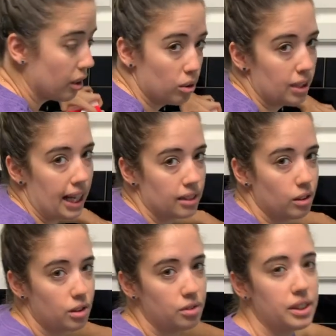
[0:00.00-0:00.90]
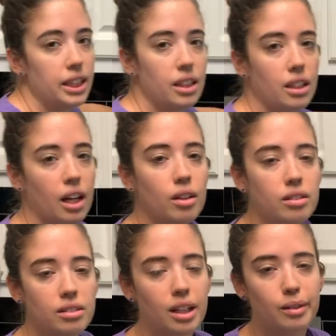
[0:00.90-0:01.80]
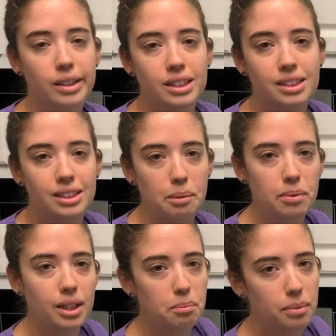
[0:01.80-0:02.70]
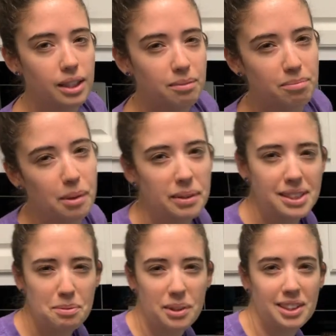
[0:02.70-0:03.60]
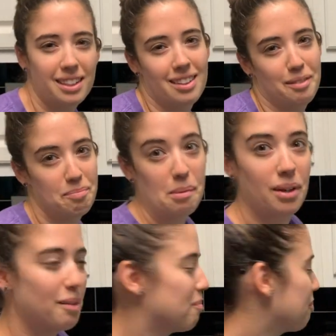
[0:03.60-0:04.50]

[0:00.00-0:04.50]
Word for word: go lactose free. I don't think it's the same thing, but maybe it's similar. I don't know. Maybe not.